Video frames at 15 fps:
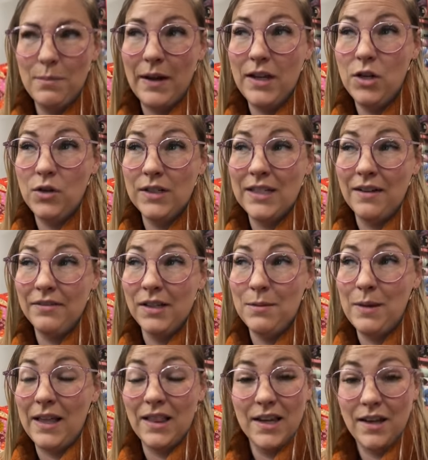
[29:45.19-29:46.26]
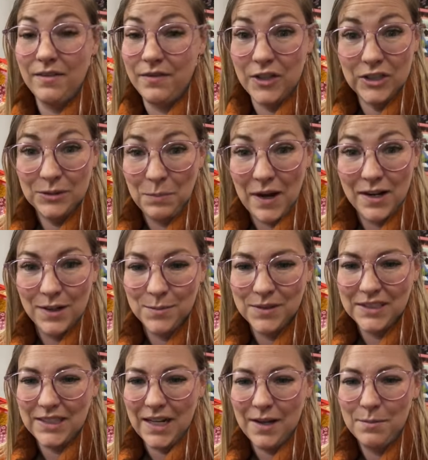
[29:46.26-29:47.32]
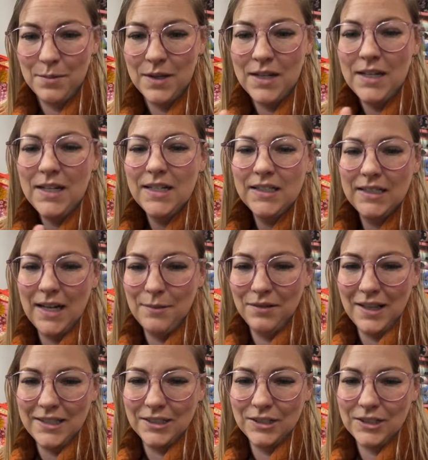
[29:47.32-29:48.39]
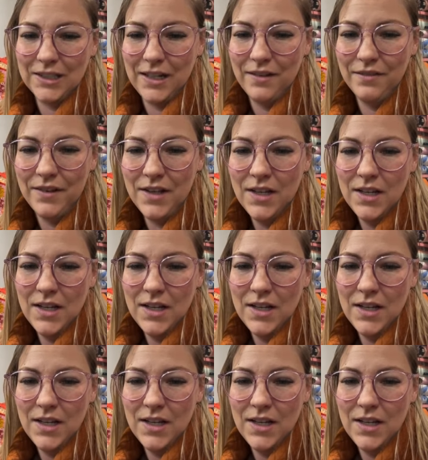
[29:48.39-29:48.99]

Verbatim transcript: but you could definitely make like a false bottom type stabilizer sleeve.